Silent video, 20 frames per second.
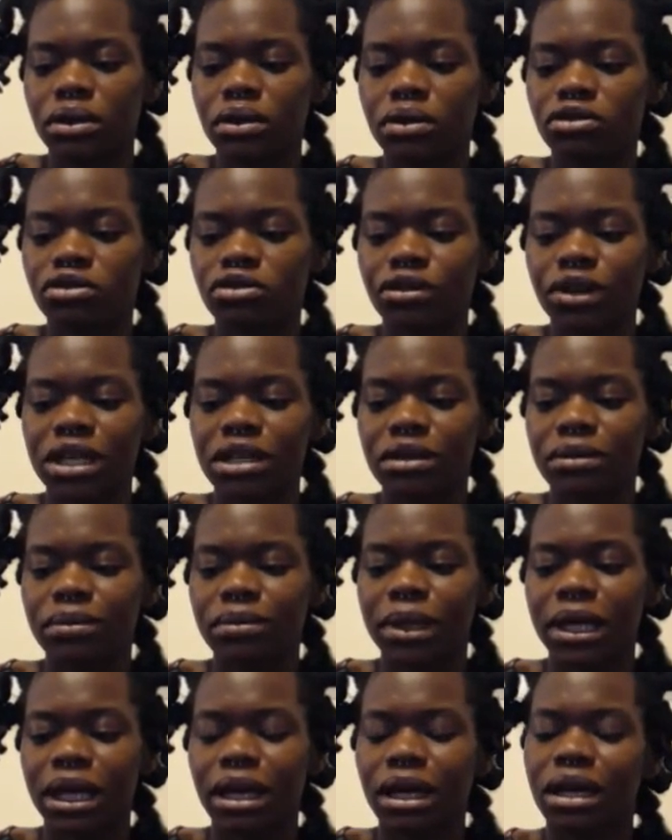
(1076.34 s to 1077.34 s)

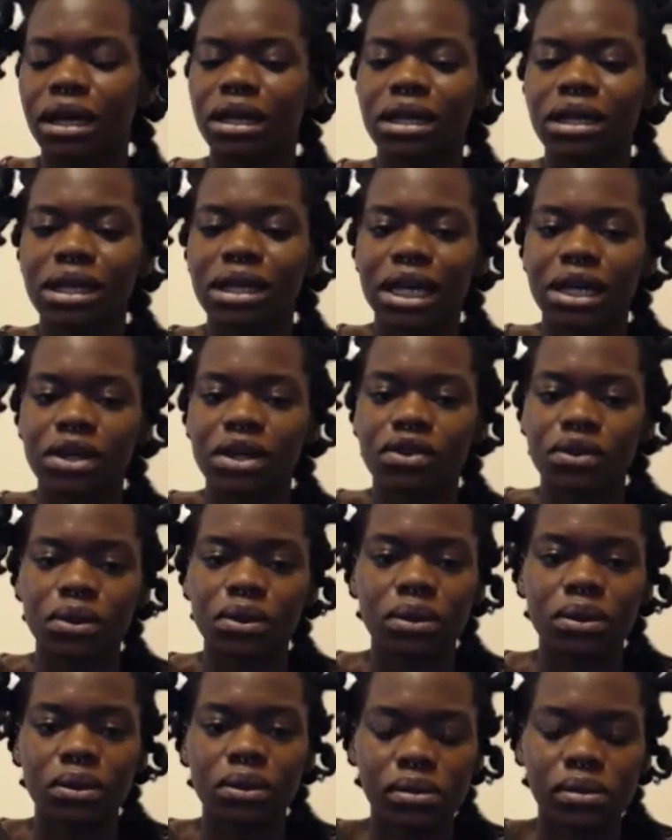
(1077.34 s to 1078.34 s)
Tresemme
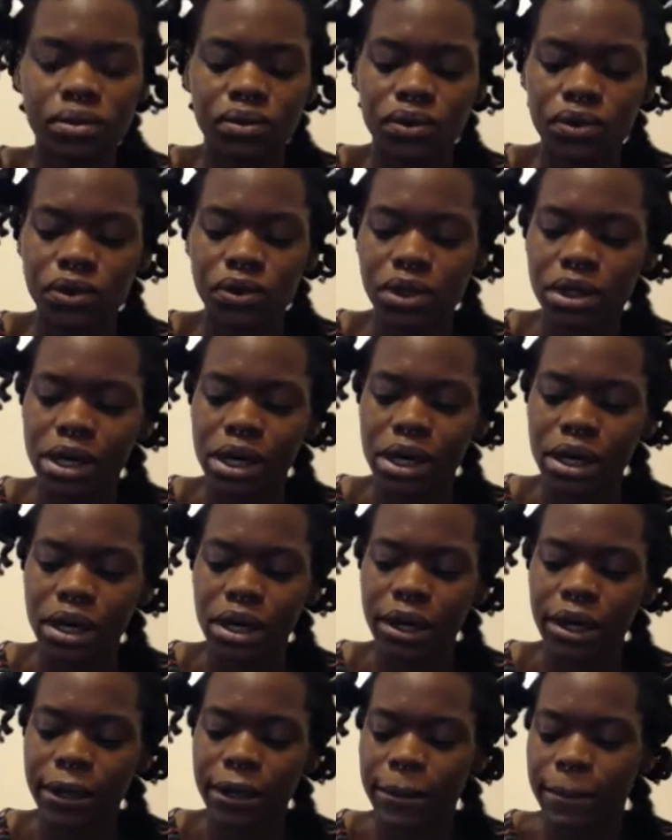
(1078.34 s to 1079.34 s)
Naturals.
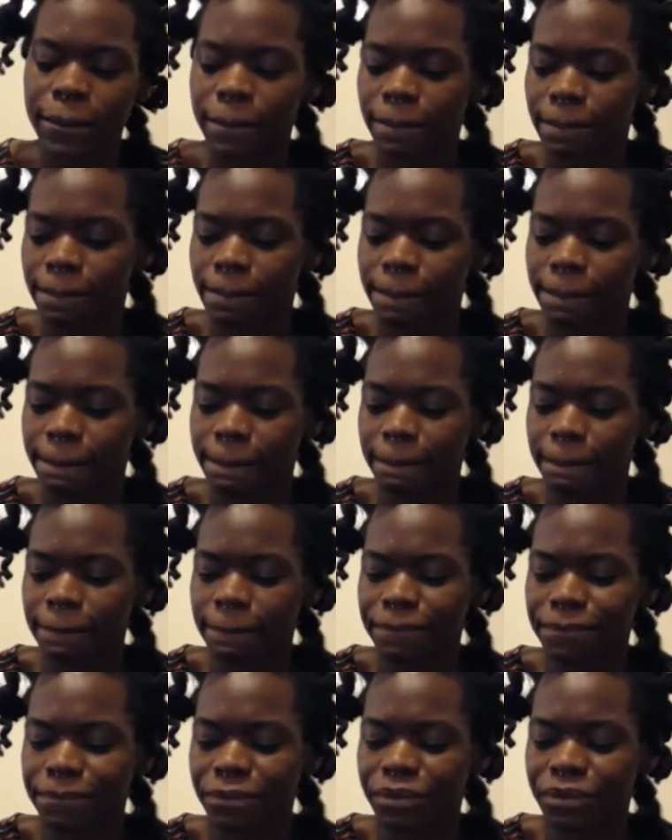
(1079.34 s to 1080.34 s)
Um,
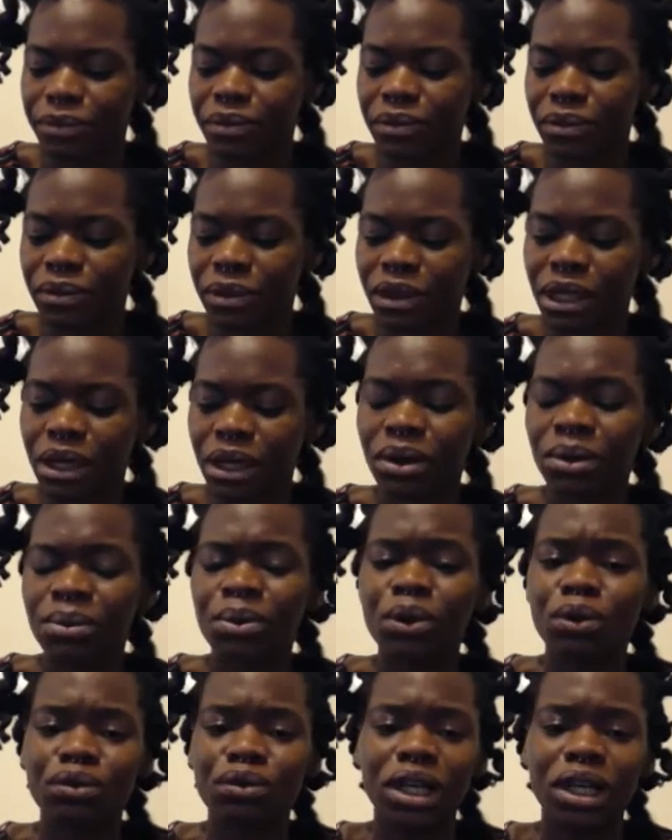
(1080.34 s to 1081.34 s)
now I'm
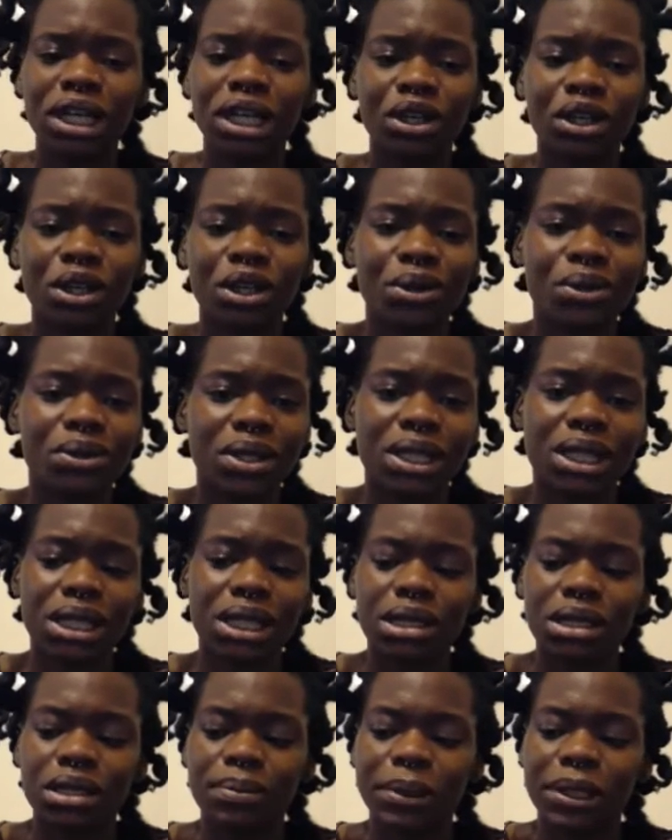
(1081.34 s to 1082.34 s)
not really using
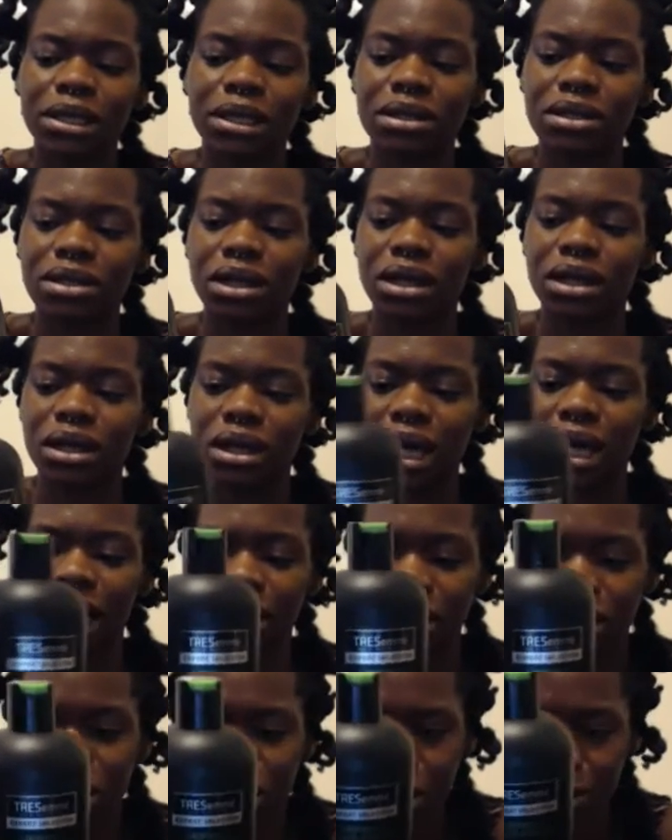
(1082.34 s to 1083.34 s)
this because I actually